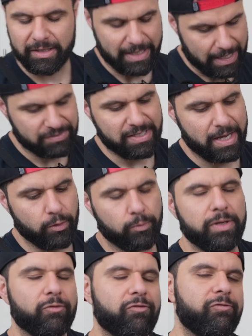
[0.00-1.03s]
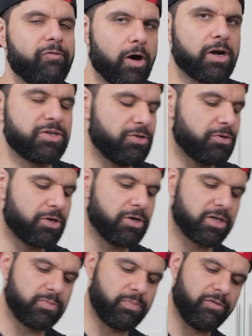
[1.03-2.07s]
The outside will be far too
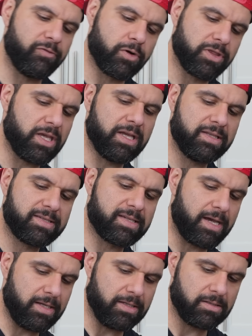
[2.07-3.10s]
cooked before the inside